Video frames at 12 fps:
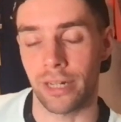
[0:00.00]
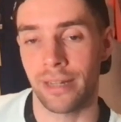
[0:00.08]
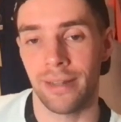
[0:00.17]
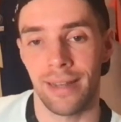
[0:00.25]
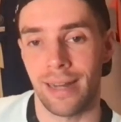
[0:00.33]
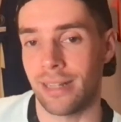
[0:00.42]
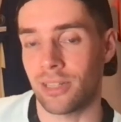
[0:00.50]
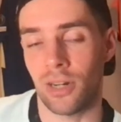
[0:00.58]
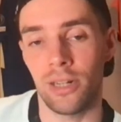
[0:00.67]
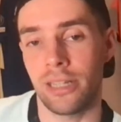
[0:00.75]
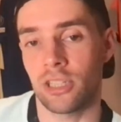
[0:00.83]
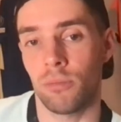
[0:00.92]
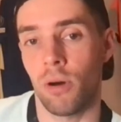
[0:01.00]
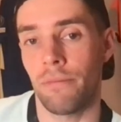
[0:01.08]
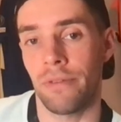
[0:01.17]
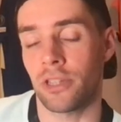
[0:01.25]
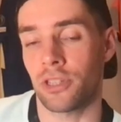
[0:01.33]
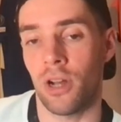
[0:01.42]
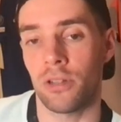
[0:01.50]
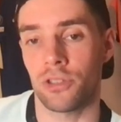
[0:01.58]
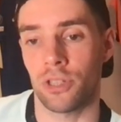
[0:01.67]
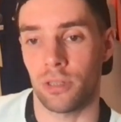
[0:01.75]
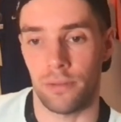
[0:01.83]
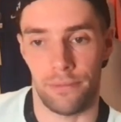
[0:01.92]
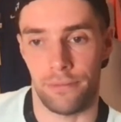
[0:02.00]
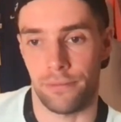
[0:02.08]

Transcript: and there's clearly some obvious answers